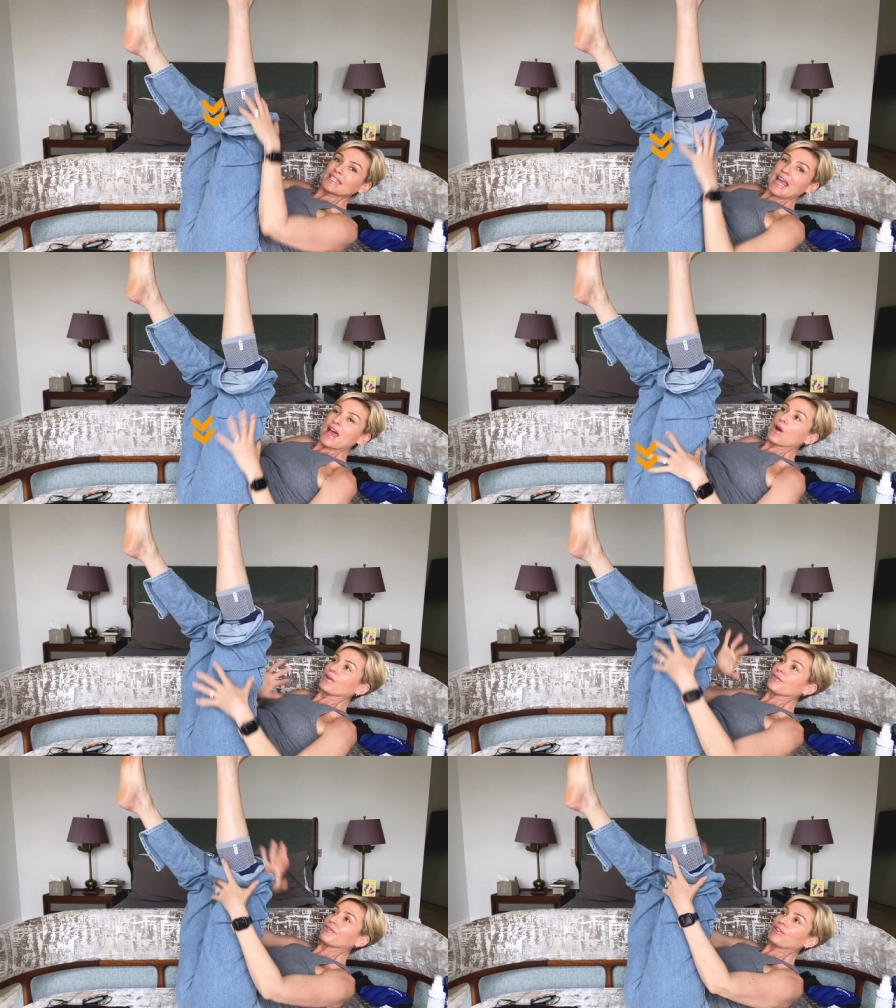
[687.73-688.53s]

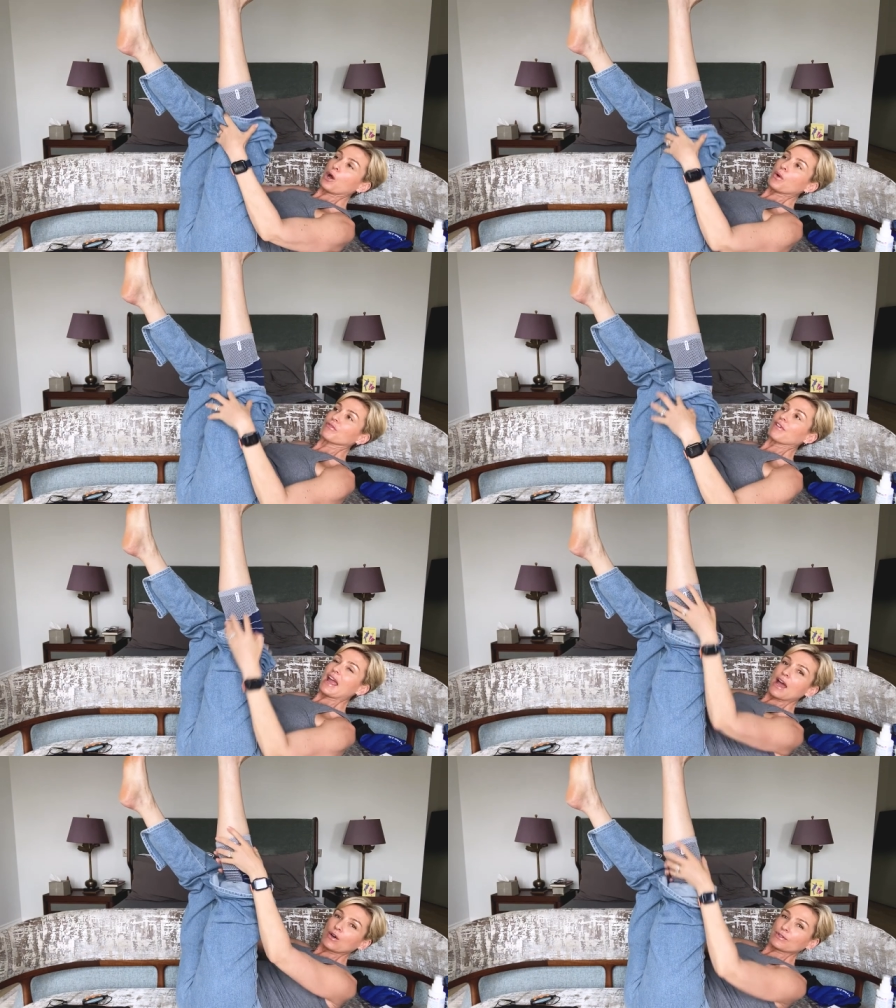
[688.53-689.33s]
down and flow
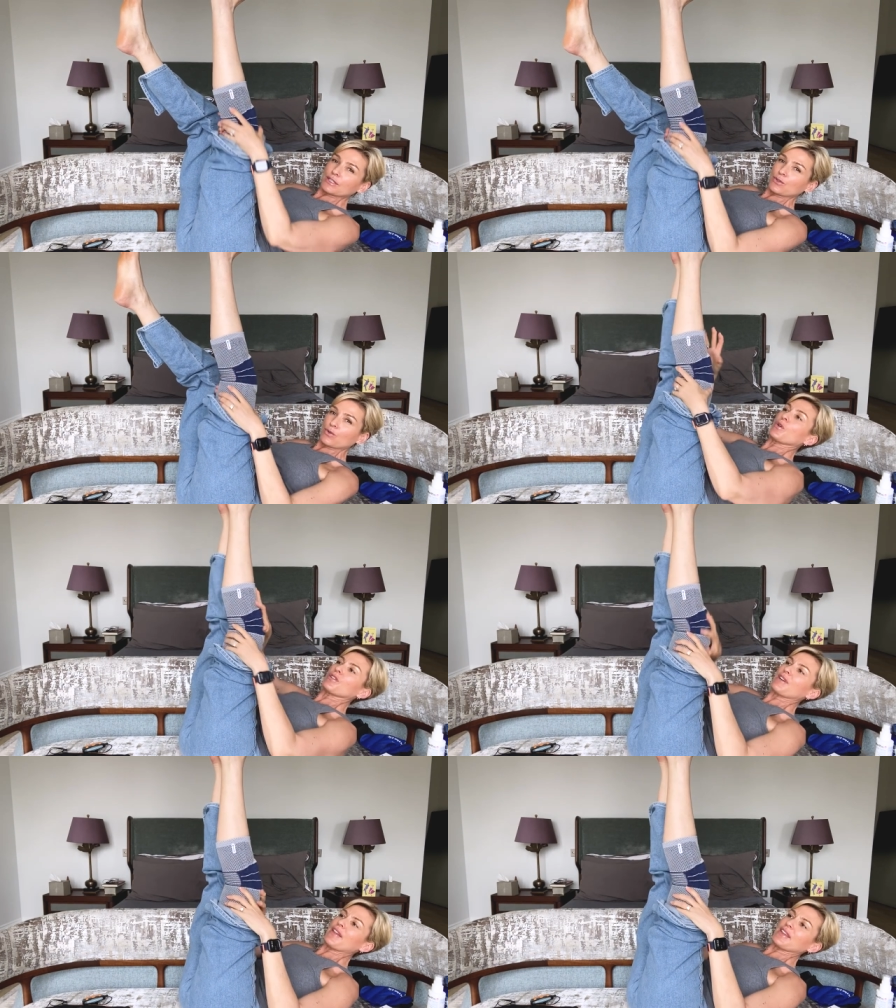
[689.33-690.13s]
around and all
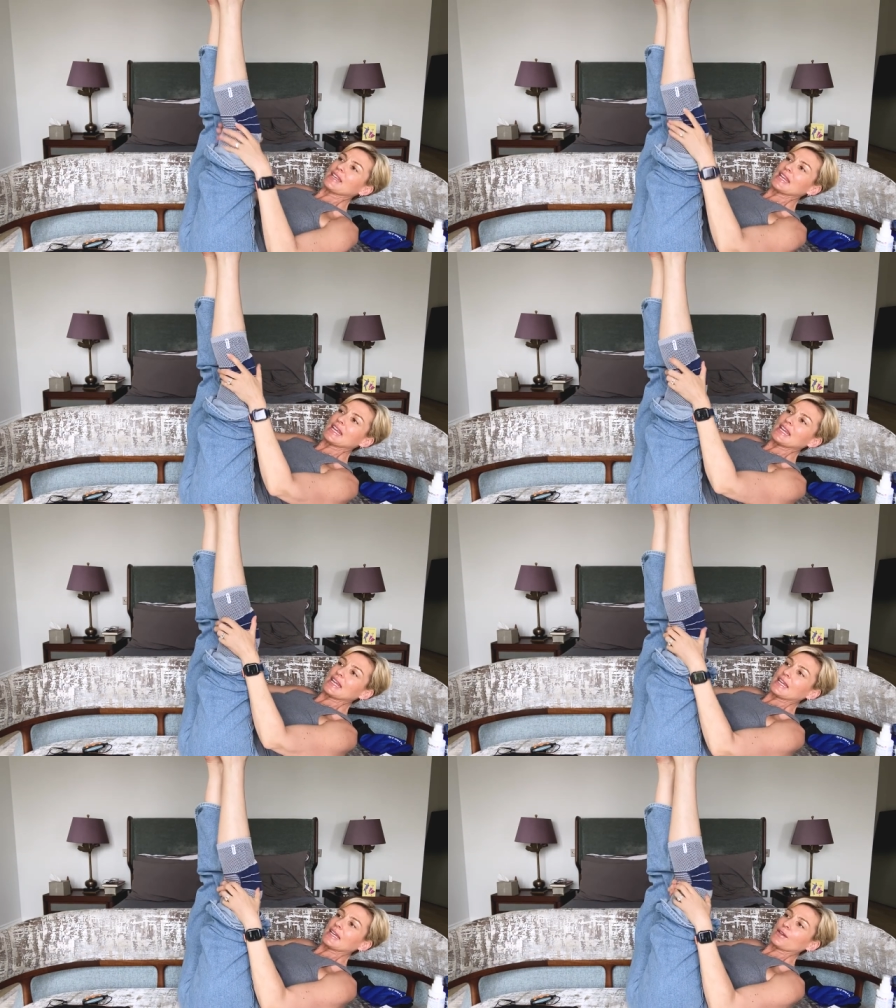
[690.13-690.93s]
around the
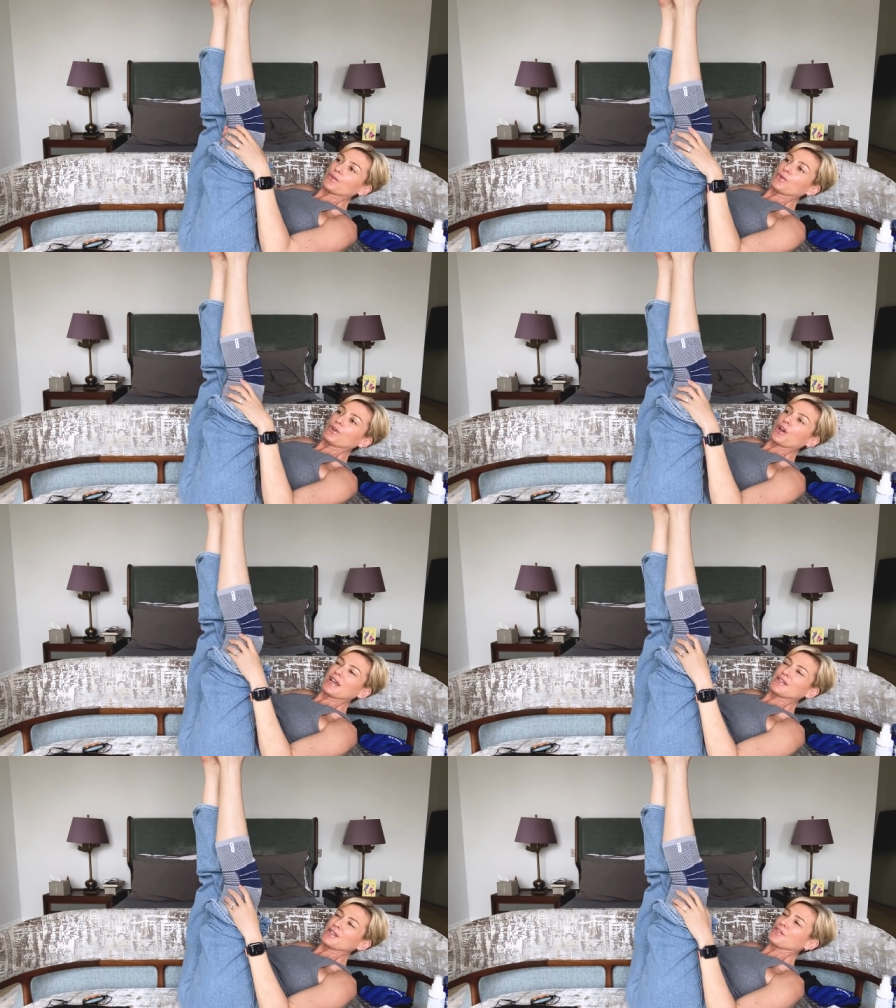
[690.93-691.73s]
knee, get it all going
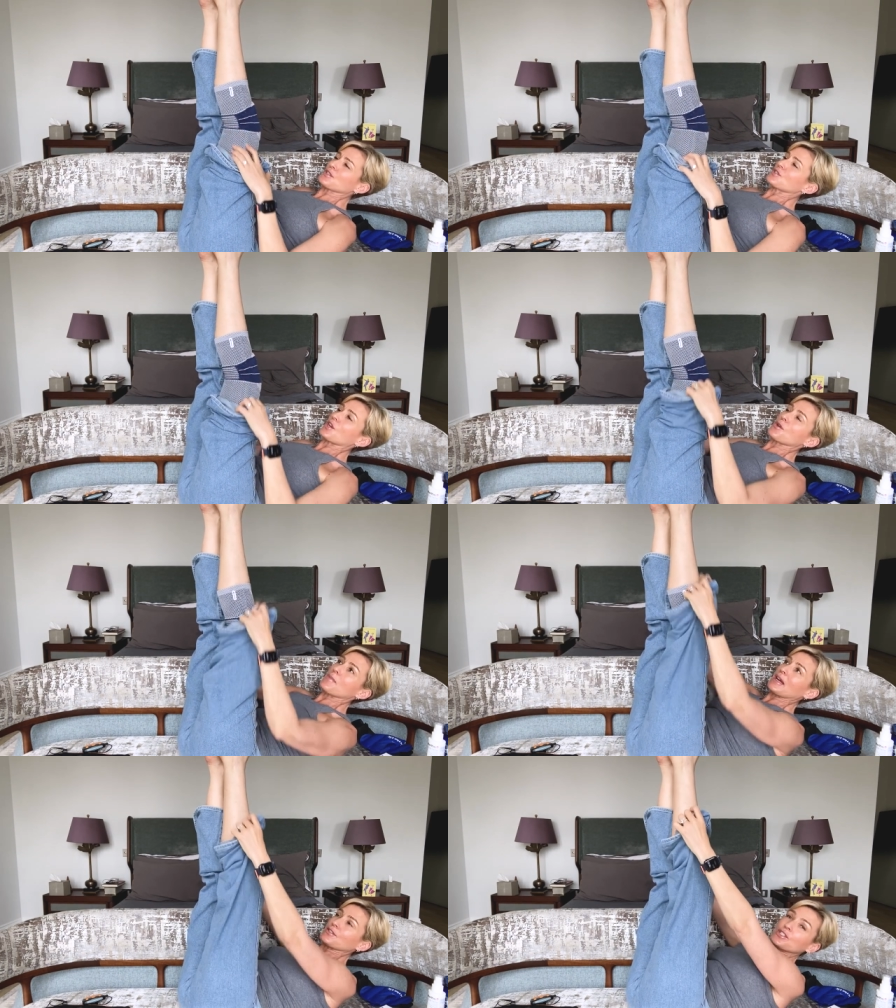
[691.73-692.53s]
because I've got so
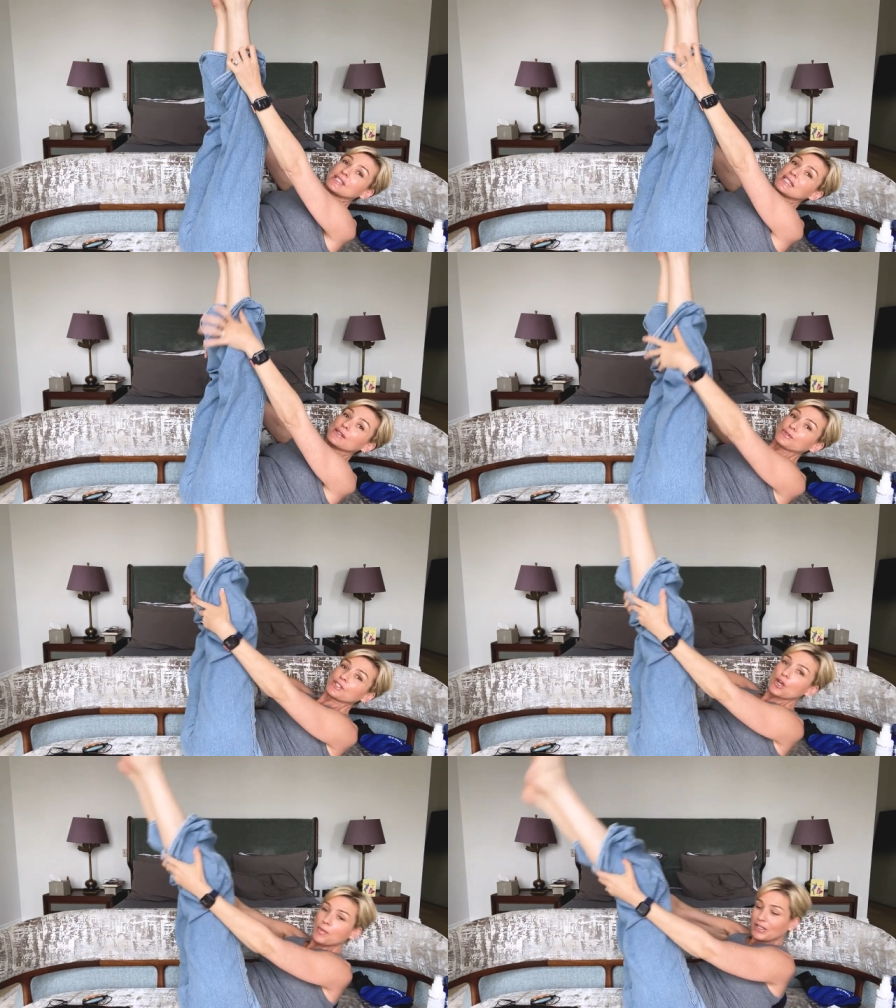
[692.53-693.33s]
much, still
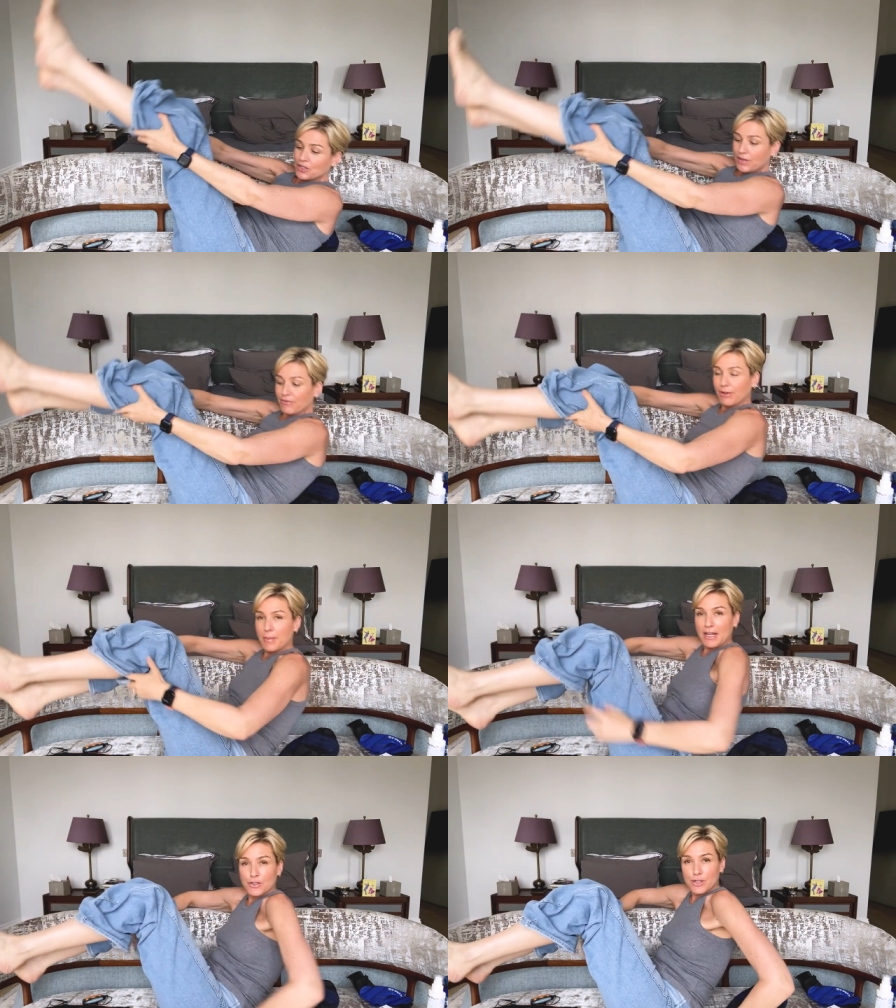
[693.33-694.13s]
so much
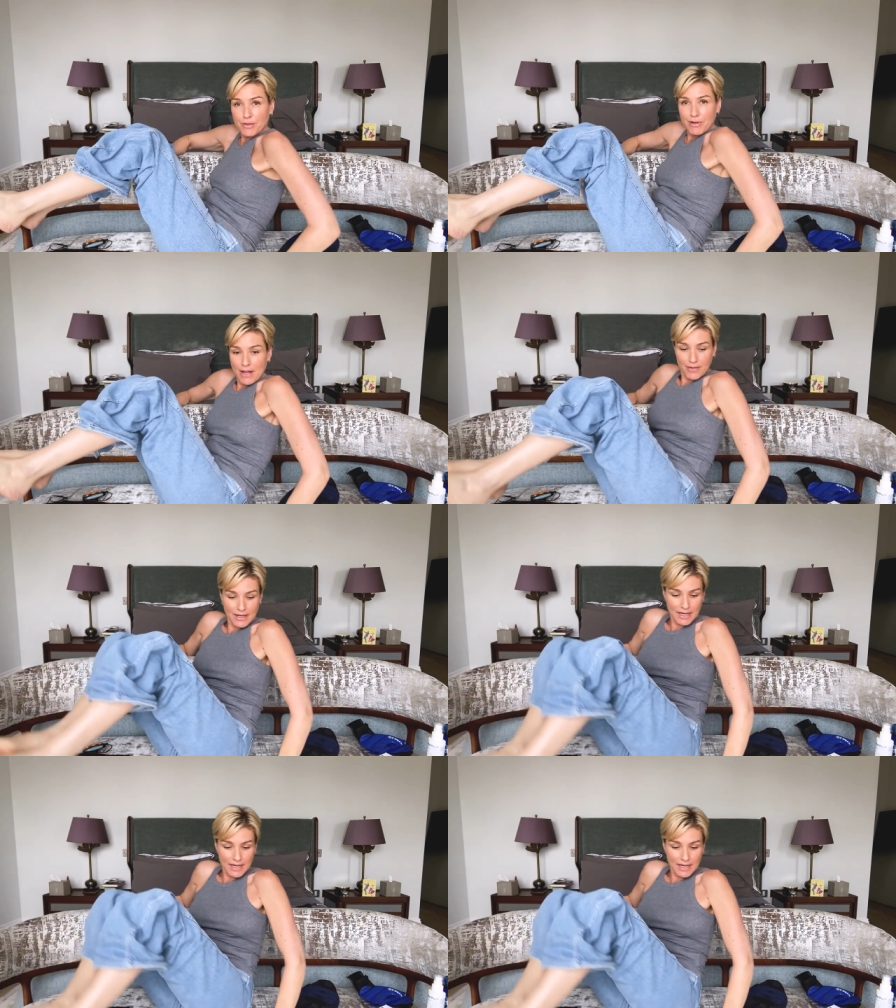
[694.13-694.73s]
inflammation around the